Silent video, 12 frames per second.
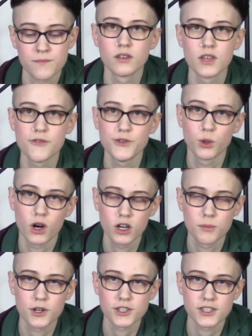If you are a
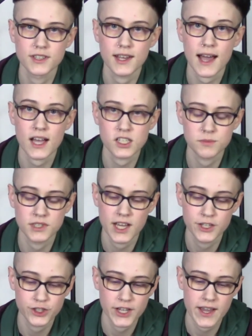person that has been
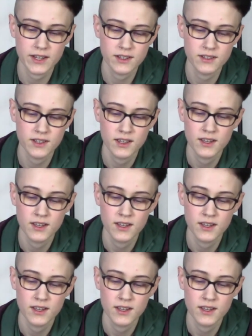educated